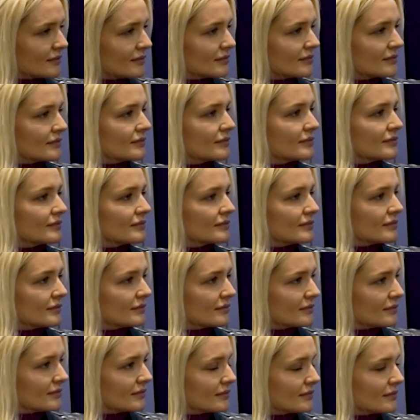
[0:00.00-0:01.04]

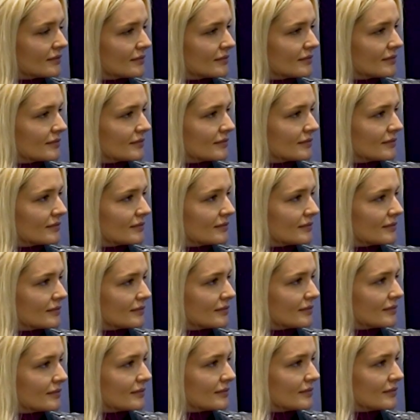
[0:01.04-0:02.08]

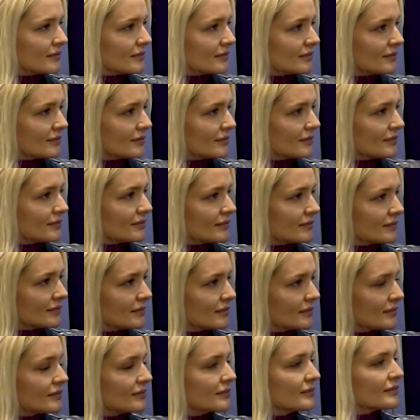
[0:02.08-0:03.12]

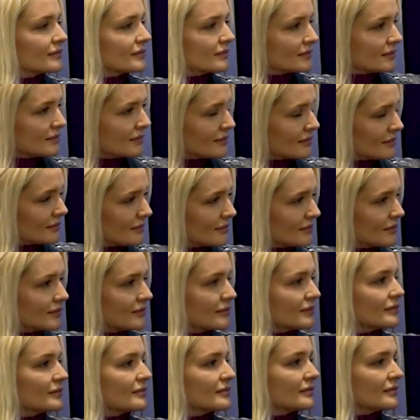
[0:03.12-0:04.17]

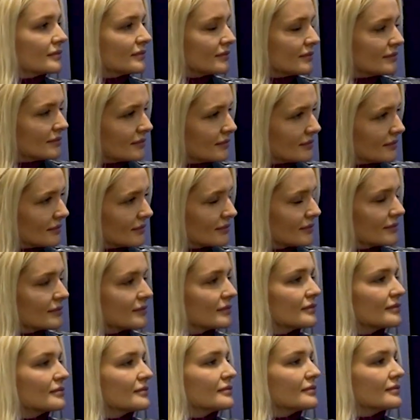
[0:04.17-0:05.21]

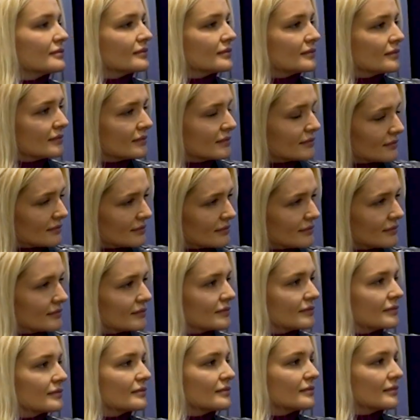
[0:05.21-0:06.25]

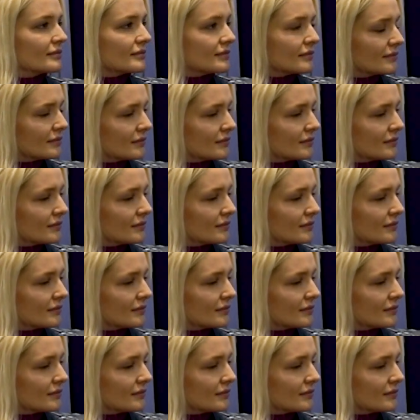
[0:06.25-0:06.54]
This person isn't speaking.